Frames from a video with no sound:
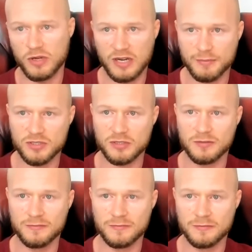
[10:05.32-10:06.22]
on Amazon.
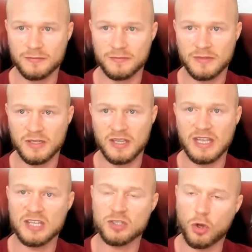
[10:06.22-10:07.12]

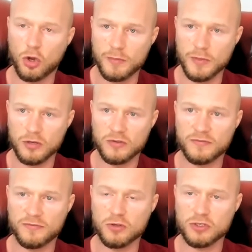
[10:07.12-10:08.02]
It's a hormone
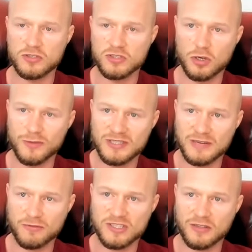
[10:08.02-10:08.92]
that functions in almost
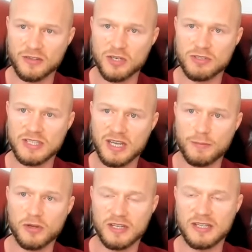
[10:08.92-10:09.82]
every cell in your entire
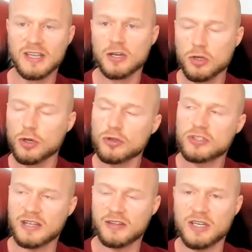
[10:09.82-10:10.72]
body. No
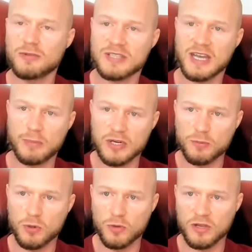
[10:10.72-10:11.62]
cell in your entire body
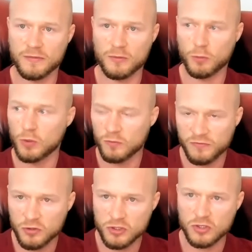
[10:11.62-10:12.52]
will work will
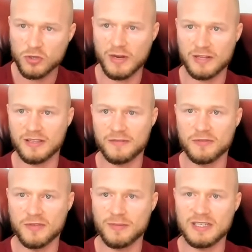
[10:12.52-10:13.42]
function correctly if you're
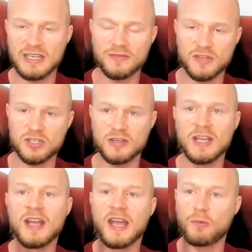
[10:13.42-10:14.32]
vitamin D deficient.
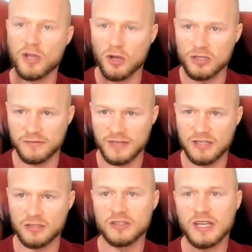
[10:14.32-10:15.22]
And we all live in
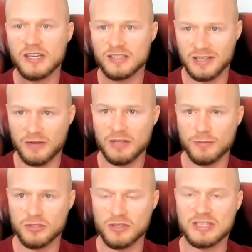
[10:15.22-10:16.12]
England and it's cloudy
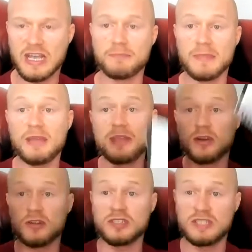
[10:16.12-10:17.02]
most of the time. Maybe
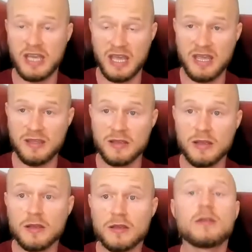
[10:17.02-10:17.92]
not today,
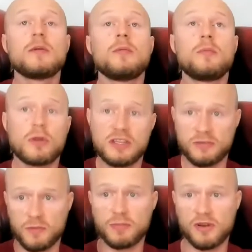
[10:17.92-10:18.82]
praise
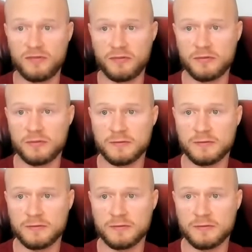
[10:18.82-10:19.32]
from above,